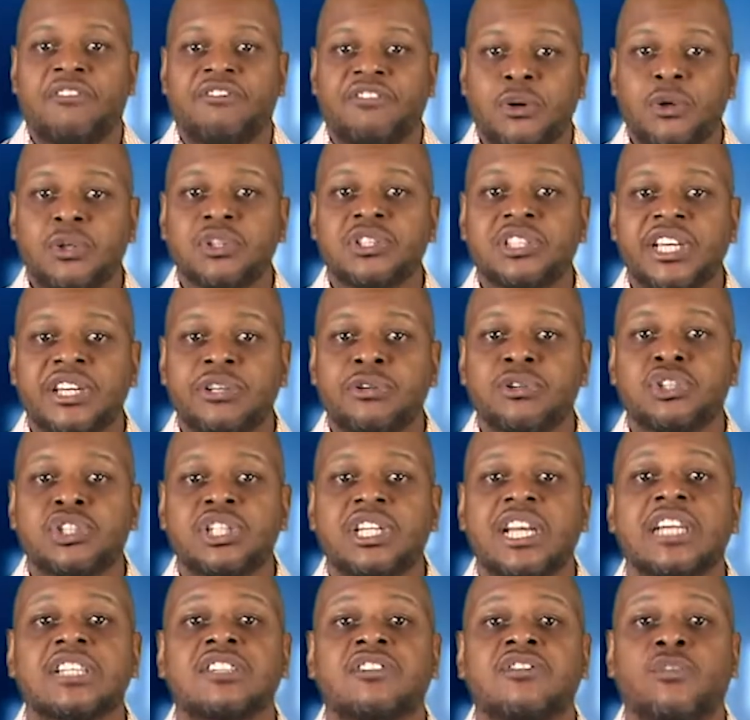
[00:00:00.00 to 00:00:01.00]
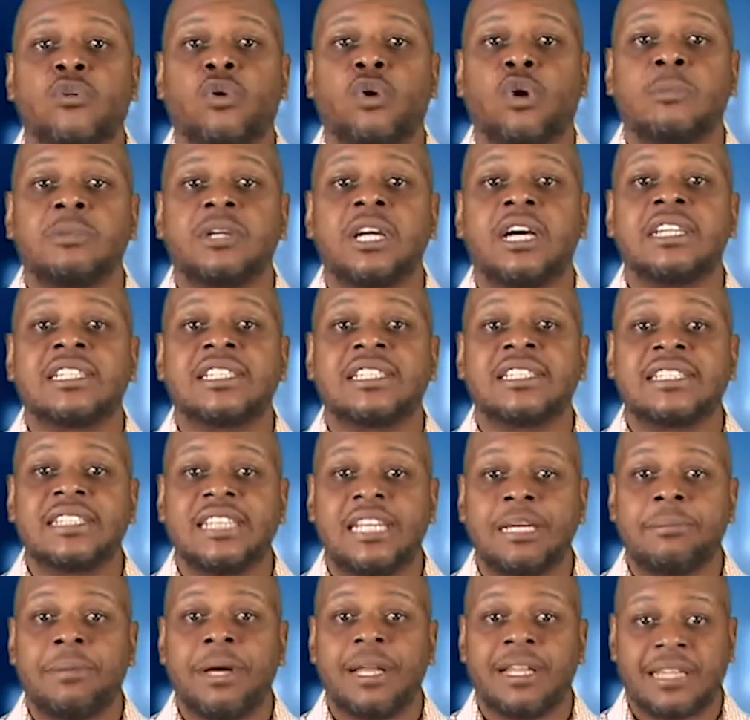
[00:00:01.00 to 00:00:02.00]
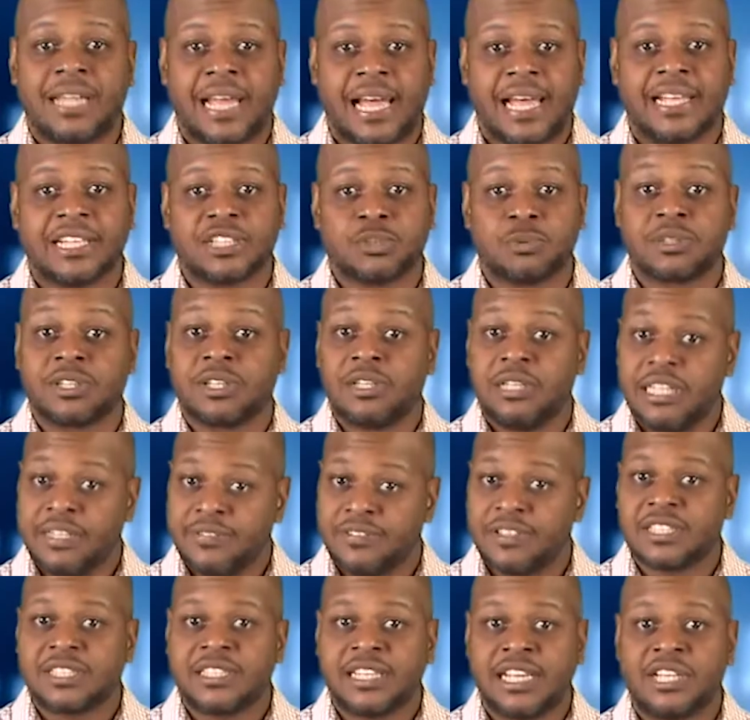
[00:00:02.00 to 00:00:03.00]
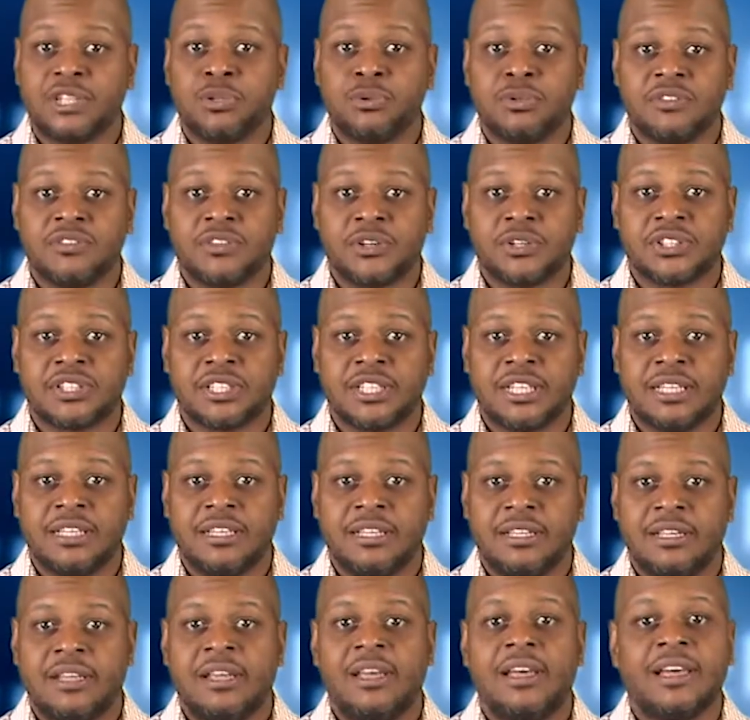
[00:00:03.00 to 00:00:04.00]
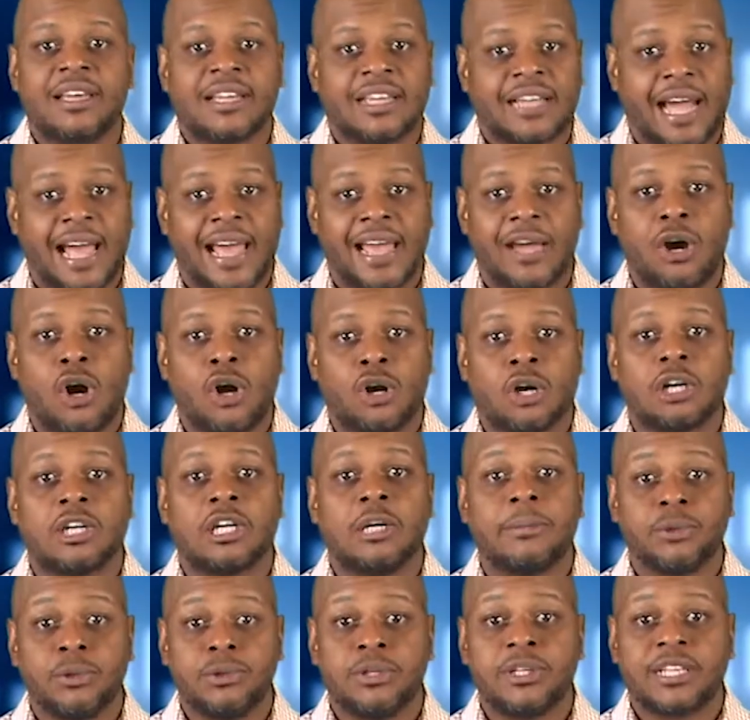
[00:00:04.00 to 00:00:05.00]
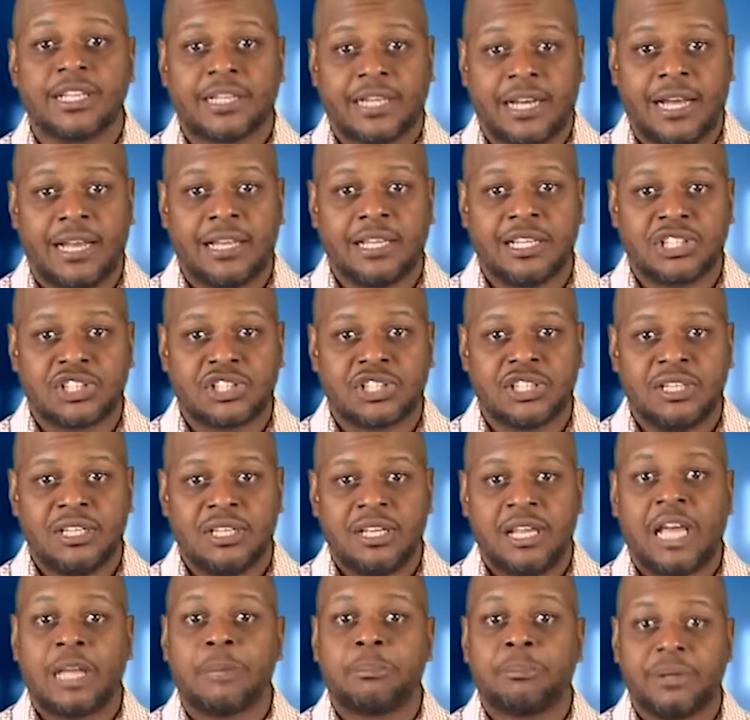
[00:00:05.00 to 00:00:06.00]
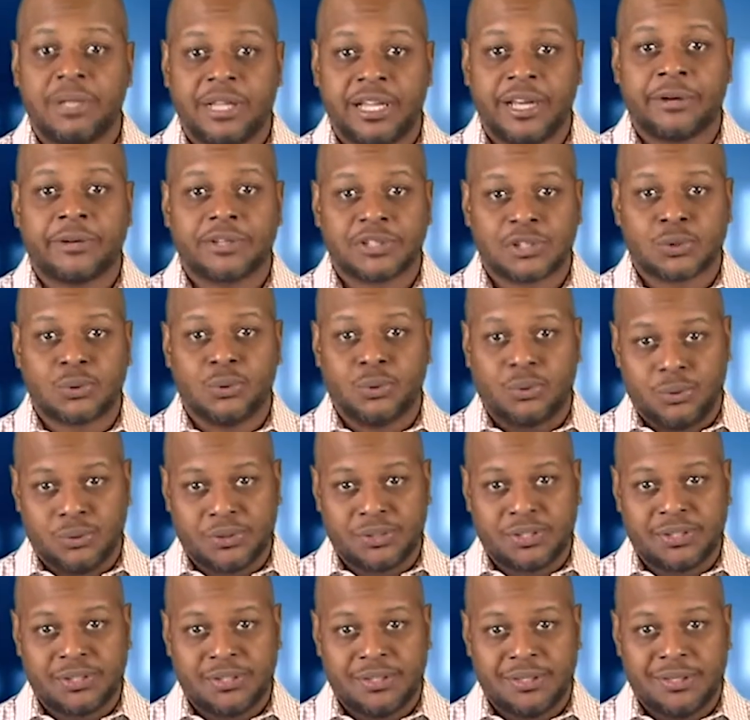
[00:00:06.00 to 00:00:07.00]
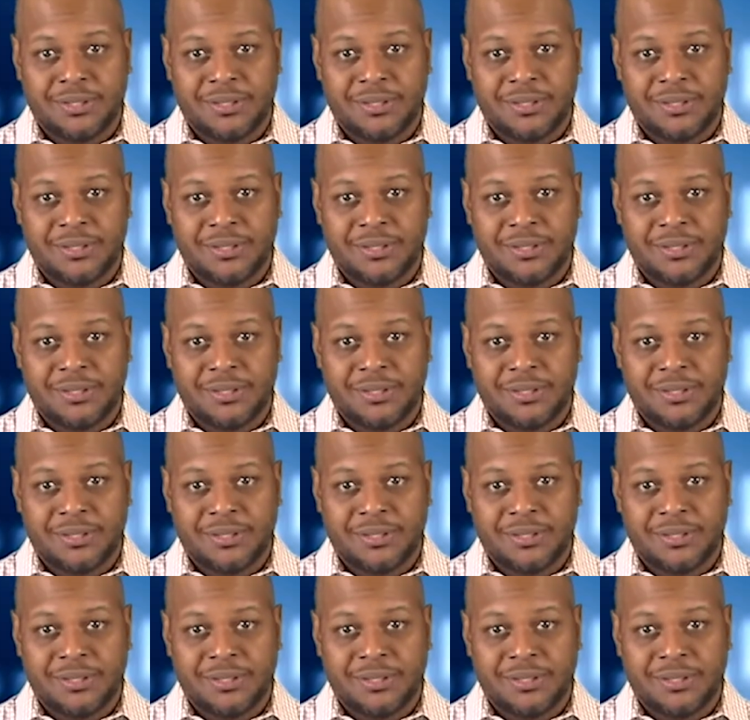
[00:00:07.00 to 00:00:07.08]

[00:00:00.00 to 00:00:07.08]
FirstEnergy has formed a STEM alliance with Cleveland State University, Cuyahoga Community College, and Polaris Schools.